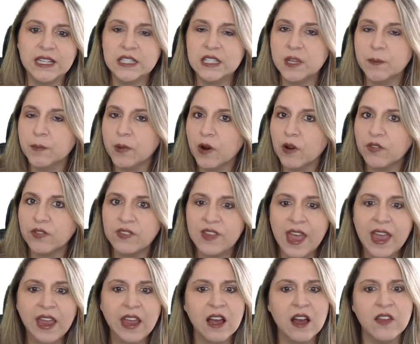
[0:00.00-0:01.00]
It's the
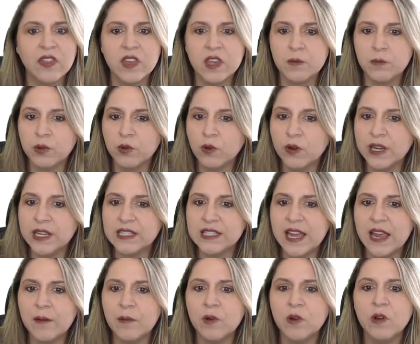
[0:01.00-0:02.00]
birthday on the employee
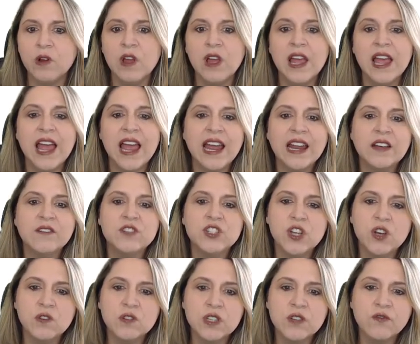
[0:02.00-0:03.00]
table, and I've
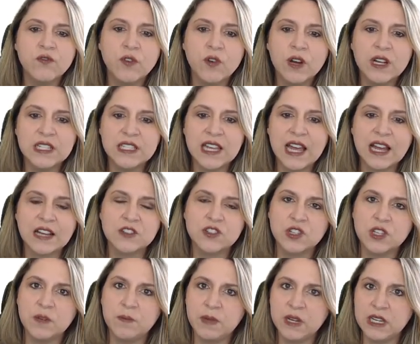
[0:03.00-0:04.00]
chosen for it to
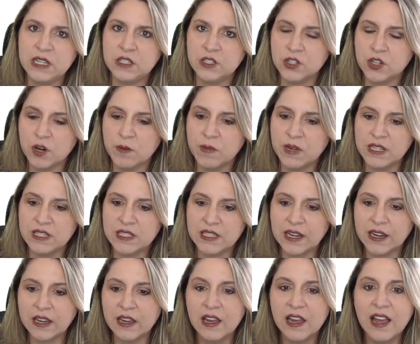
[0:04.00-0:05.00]
actually be
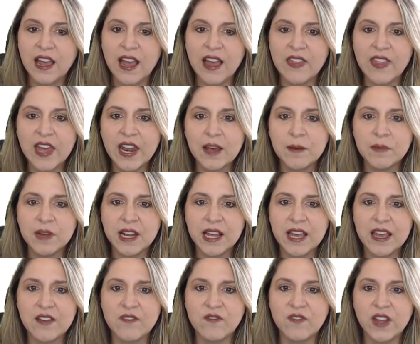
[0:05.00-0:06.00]
deterministic. And then I'm going to
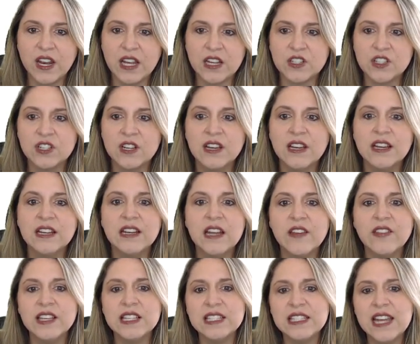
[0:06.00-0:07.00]
hit finish. Now
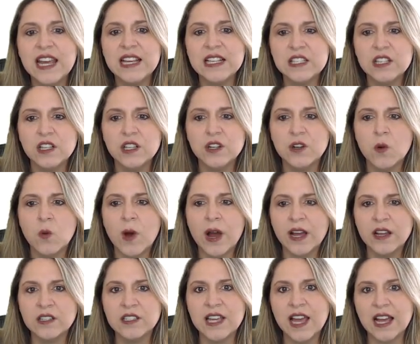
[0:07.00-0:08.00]
this takes a little
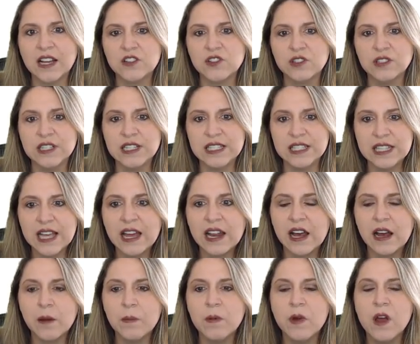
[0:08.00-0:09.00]
while to actually set
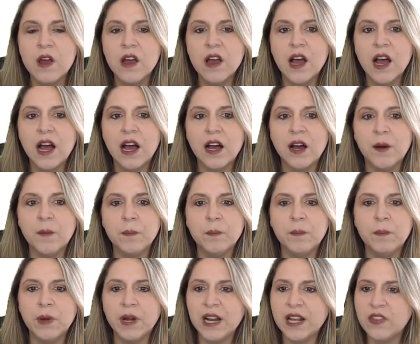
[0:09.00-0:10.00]
up,
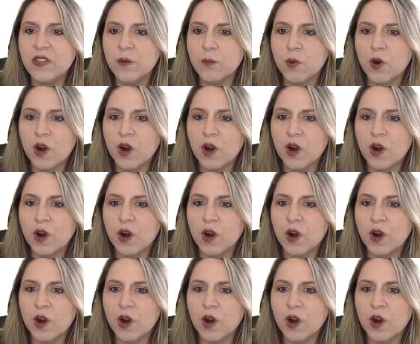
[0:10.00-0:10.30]
but in the